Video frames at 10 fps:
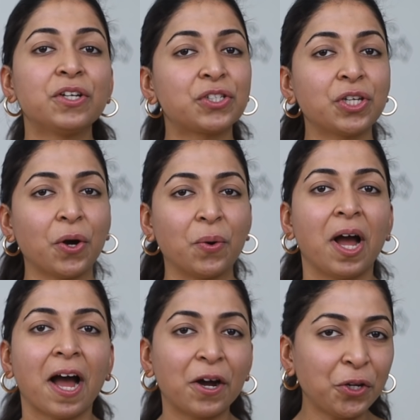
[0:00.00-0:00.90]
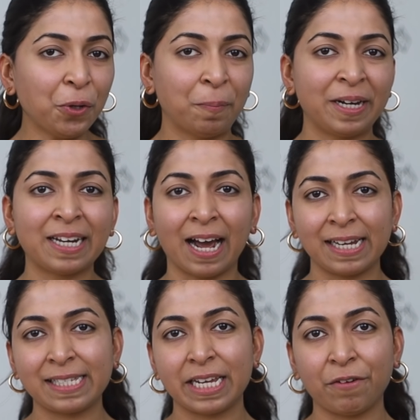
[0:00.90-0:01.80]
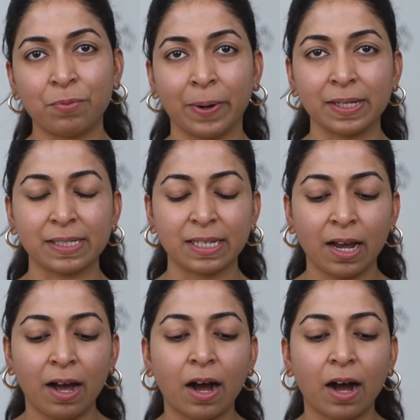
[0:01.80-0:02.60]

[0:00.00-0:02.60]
So, how do you build ICF walls?